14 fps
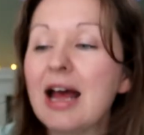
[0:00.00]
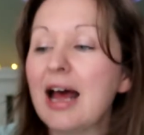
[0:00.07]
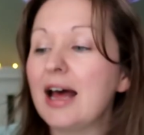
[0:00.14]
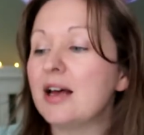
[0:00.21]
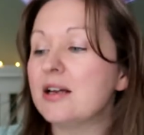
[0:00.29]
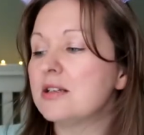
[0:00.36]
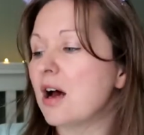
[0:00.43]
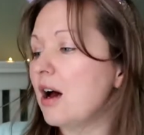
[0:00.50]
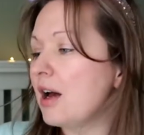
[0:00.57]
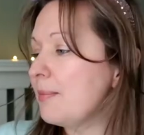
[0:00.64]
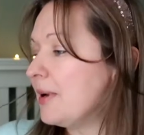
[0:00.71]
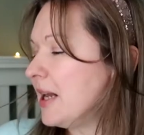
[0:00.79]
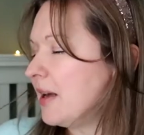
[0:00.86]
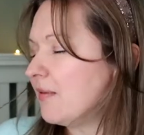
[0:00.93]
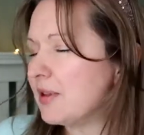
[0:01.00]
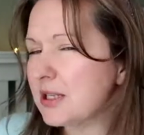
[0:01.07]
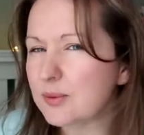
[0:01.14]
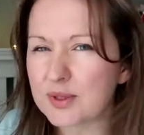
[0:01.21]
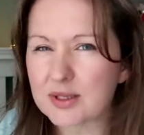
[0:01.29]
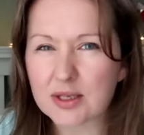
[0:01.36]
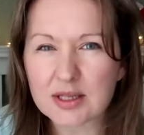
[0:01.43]
And I believe
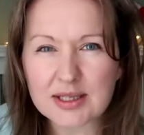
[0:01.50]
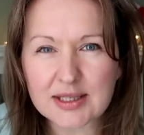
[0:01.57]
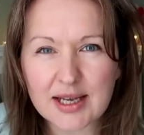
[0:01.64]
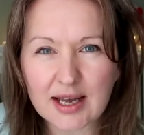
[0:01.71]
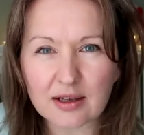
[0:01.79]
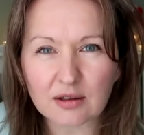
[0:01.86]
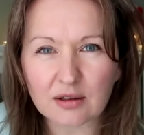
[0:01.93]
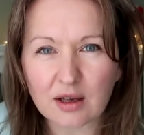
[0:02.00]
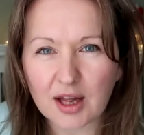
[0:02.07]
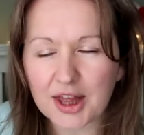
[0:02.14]
this was in the sale.